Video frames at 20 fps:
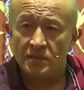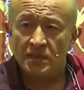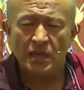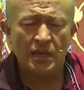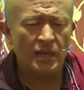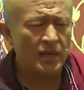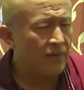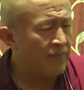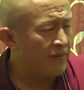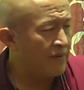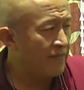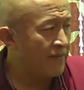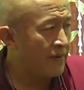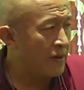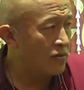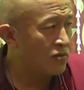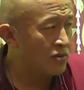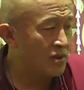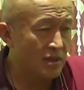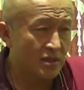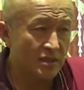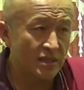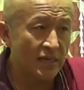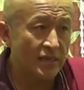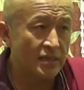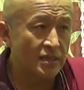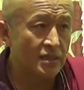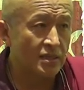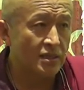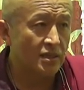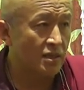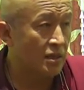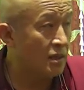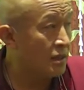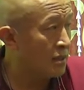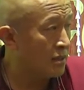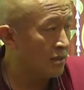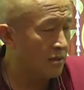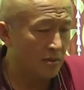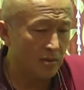I haven't found the right
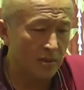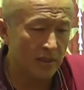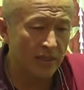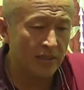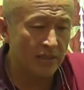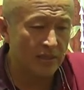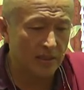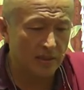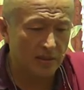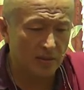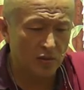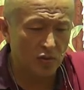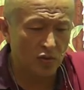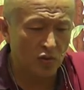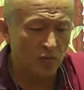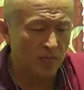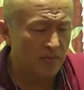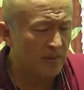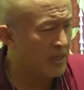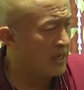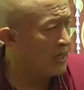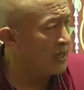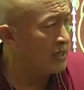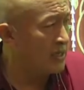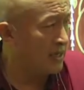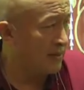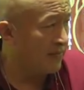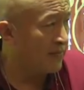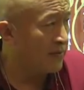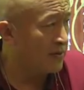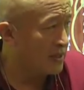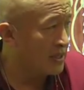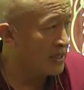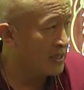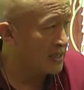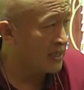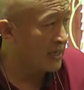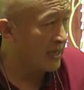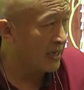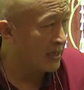sort of title for
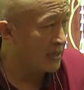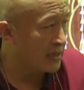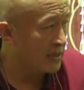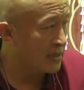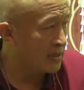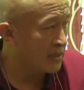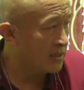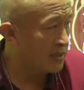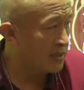this yet.